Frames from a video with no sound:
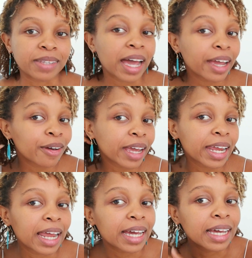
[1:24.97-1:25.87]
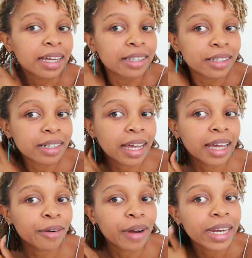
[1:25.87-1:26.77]
dye your hair like
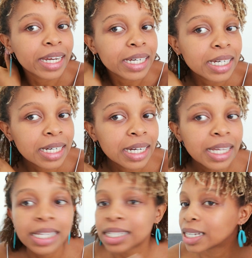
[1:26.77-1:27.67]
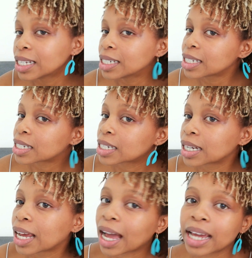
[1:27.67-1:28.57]
a reddish tint
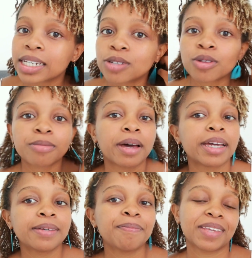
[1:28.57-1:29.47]
like I did with mine,